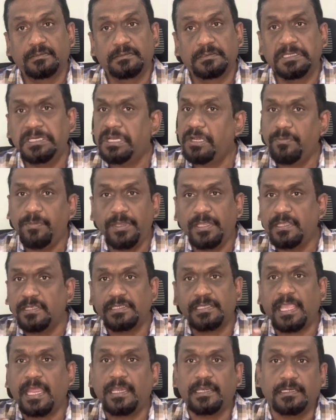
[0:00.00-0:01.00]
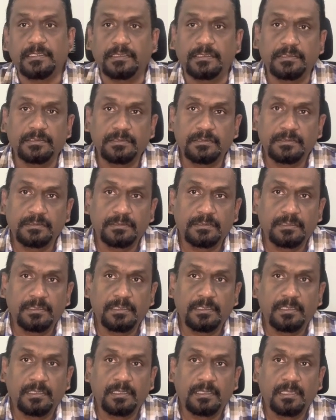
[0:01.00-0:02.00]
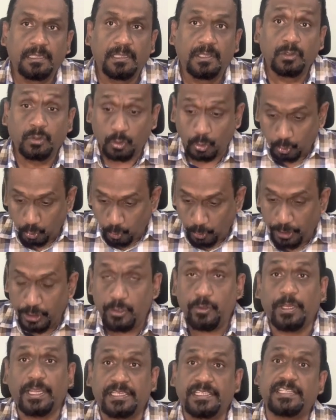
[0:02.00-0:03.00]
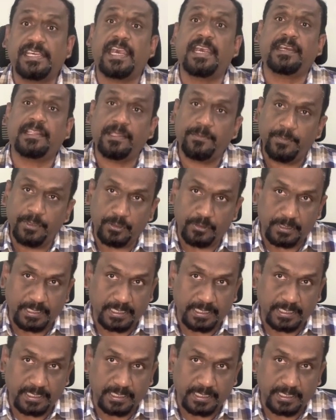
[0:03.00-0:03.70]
It will be scattered. So you need to extract them into the